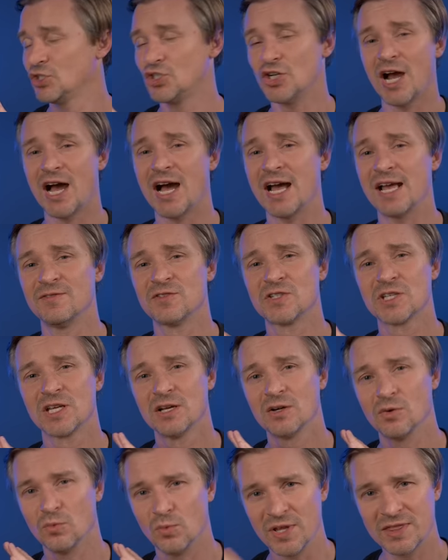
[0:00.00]
jives
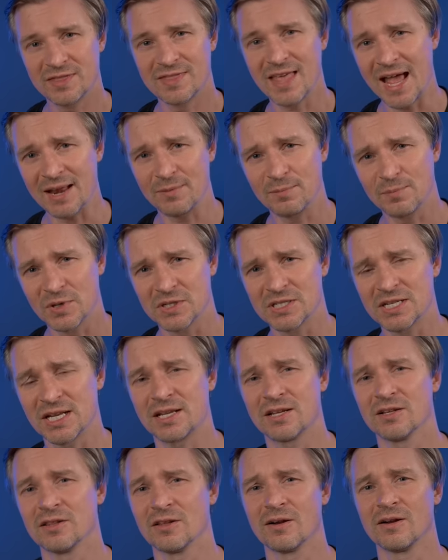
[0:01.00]
with that
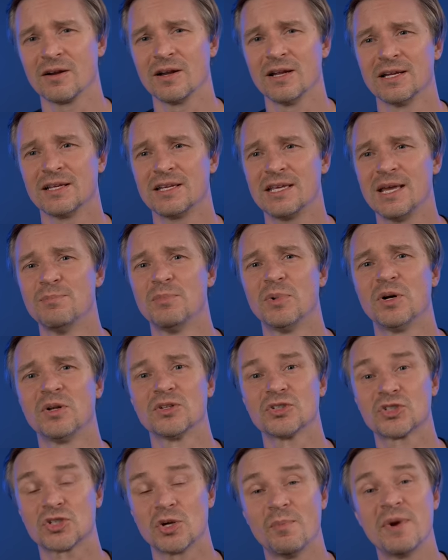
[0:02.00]
particular
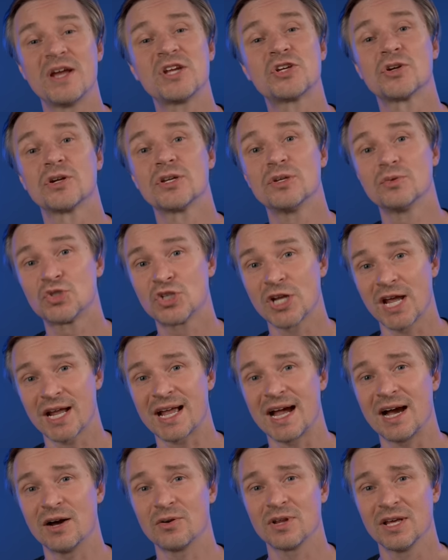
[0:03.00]
gimbal. So make sure you check
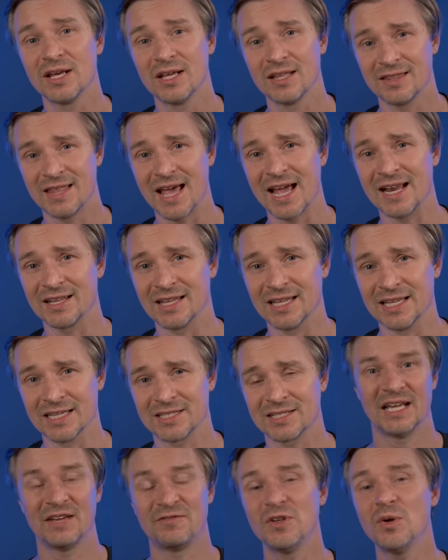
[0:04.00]
out that
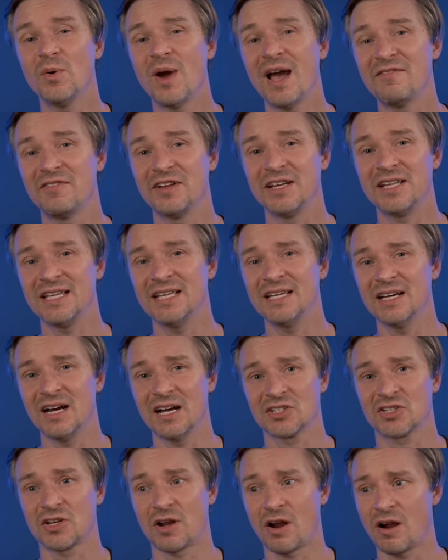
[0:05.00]
list. If you have an
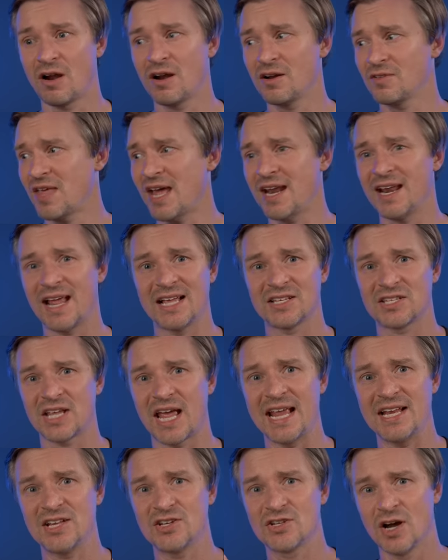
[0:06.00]
EOS R, that has
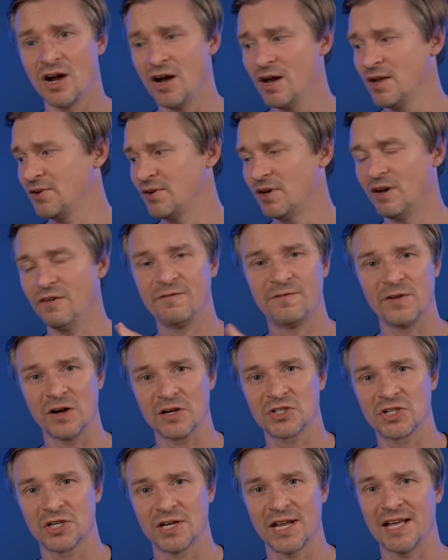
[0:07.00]
a ton of
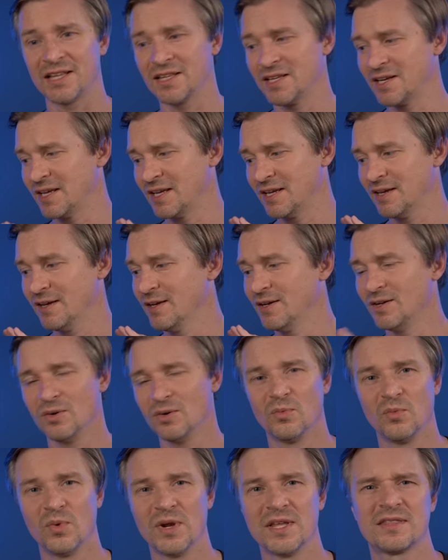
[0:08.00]
functionality
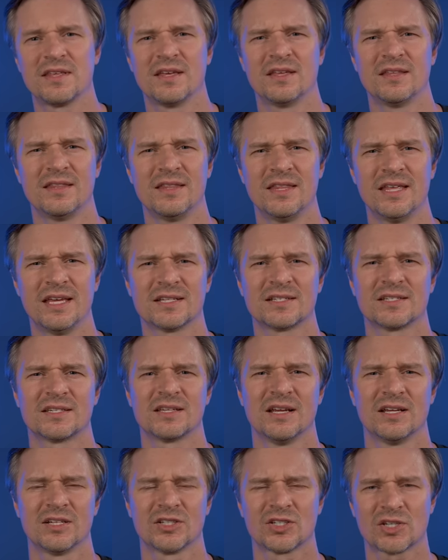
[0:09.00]
with this
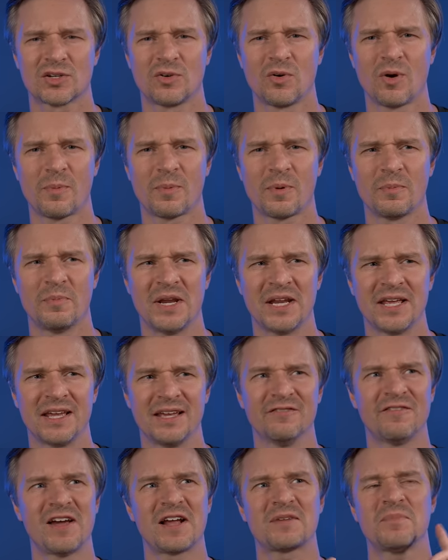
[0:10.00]
Scorp Mini.
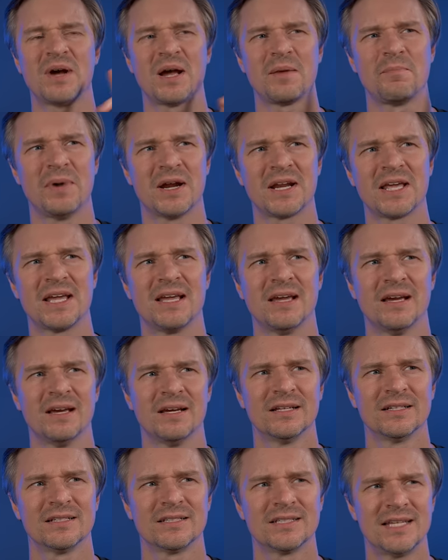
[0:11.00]
In fact, my buddy
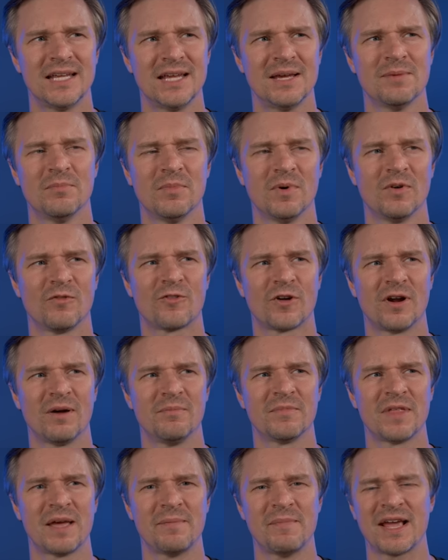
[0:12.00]
Tim
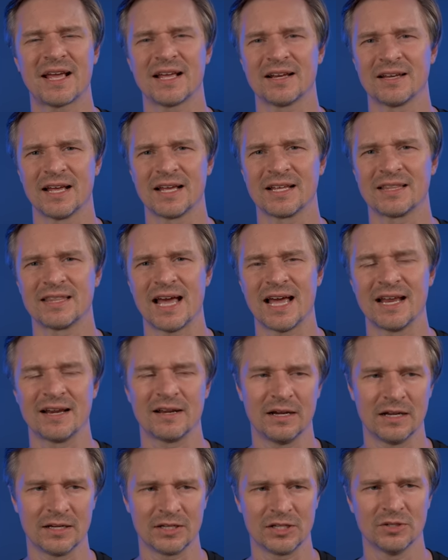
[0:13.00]
from They Make It Like That
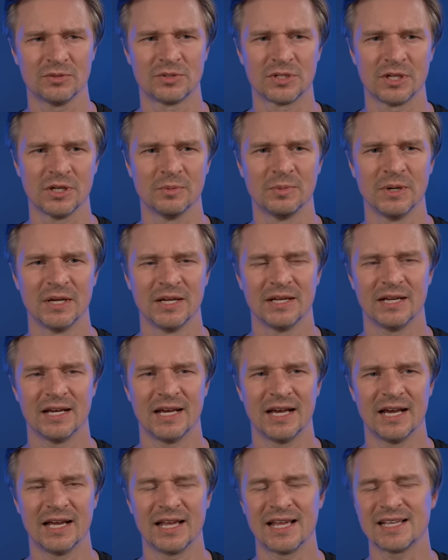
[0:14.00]
on YouTube,
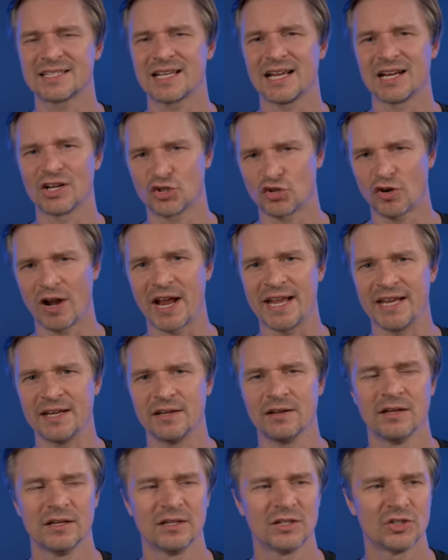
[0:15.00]
he's got a
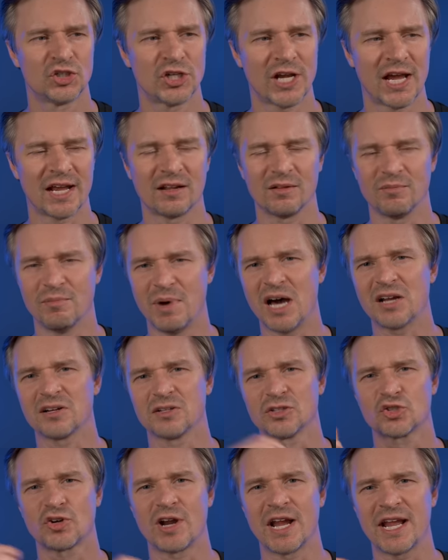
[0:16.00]
train channel,
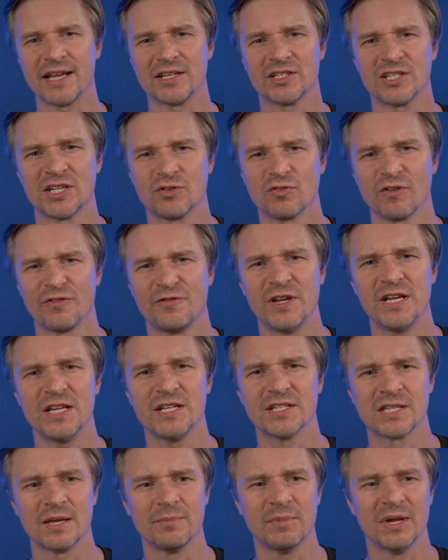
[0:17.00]
model trains, he
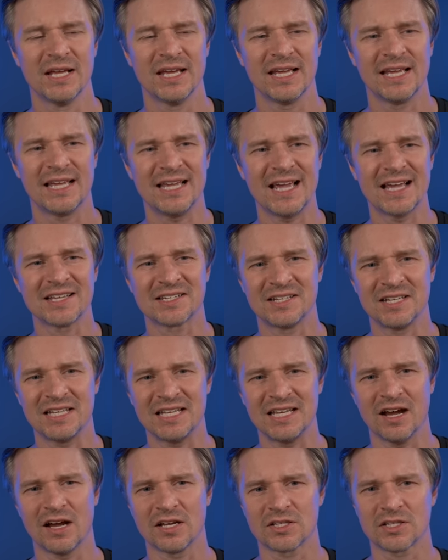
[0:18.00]
graffitis them. He has an
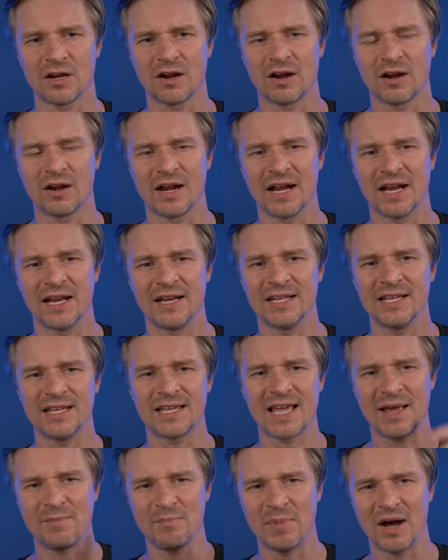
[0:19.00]
EOS R and he
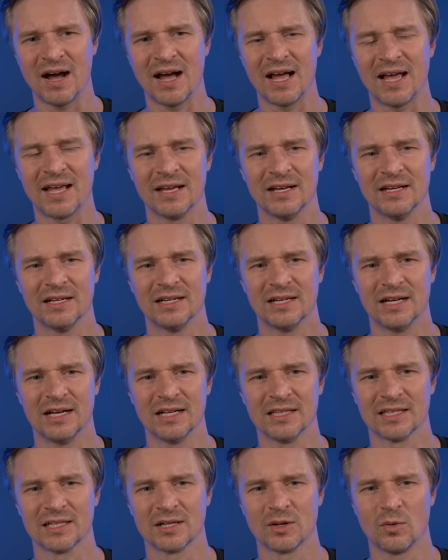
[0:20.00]
came by
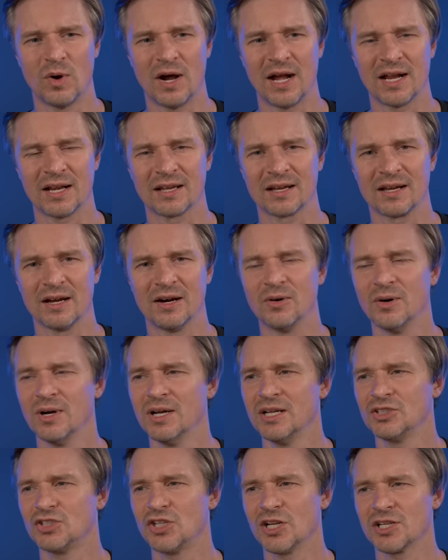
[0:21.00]
a little while ago
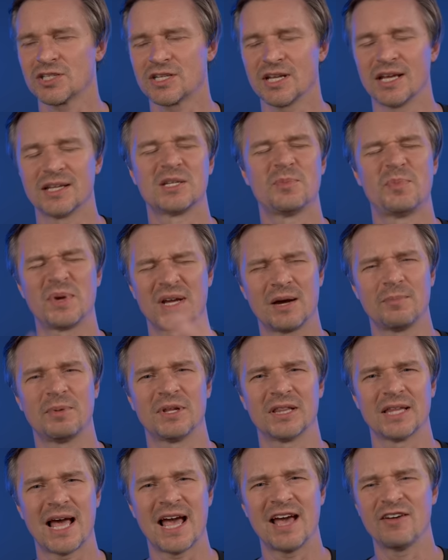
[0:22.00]
just to pick up a
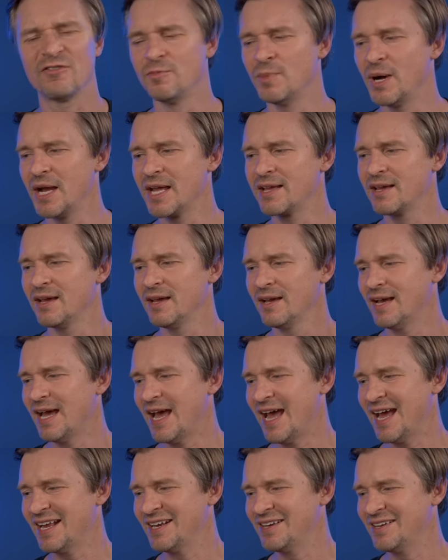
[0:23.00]
lav mic.
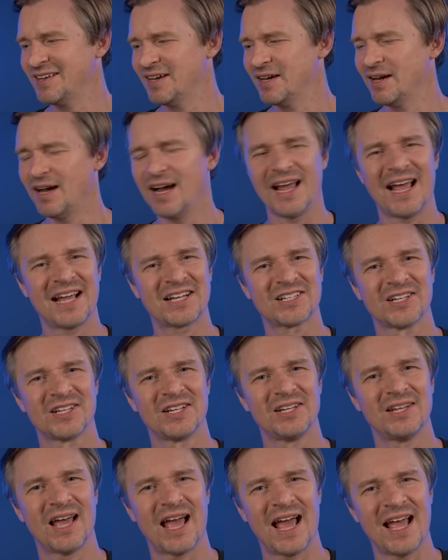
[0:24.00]
And I
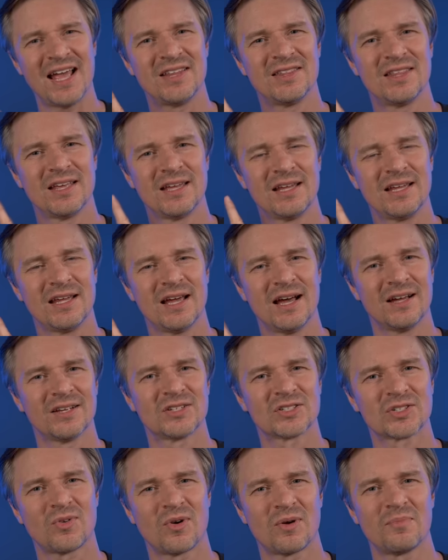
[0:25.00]
actually had the
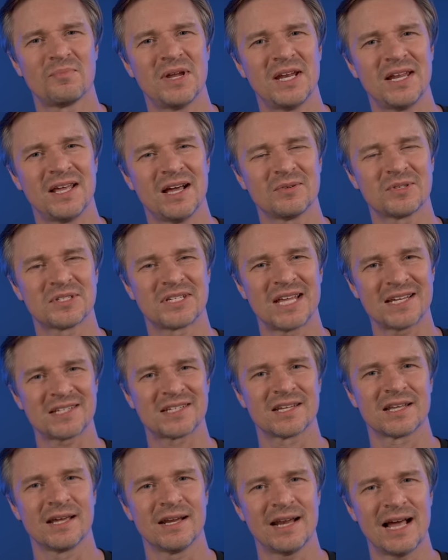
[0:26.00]
Scorp Mini, I was
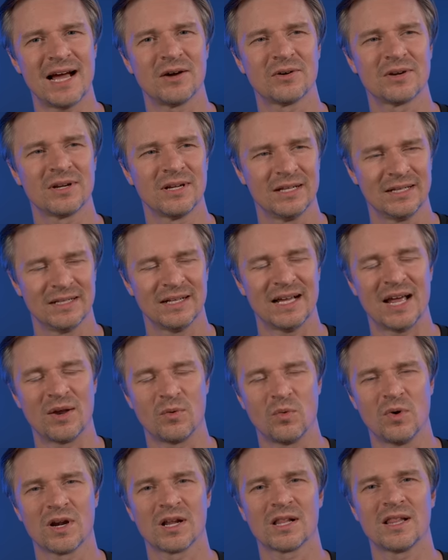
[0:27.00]
testing it out at
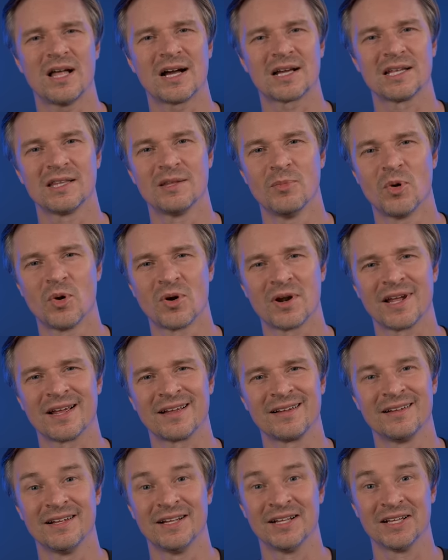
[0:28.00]
1 o'clock in the
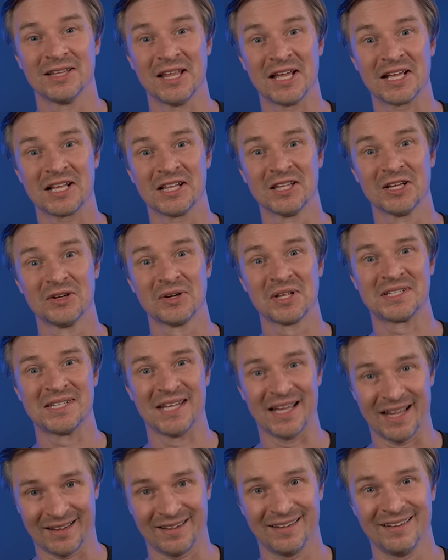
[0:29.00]
morning like a
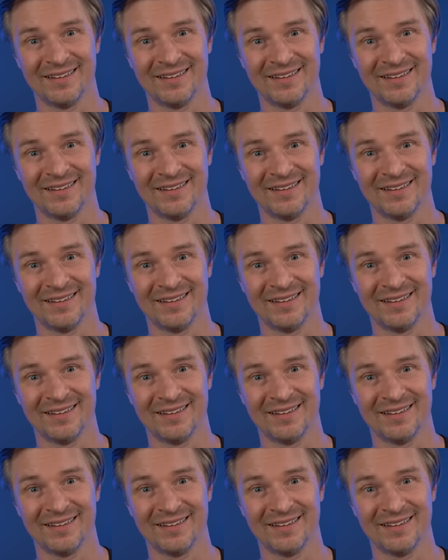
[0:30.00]
lunatic.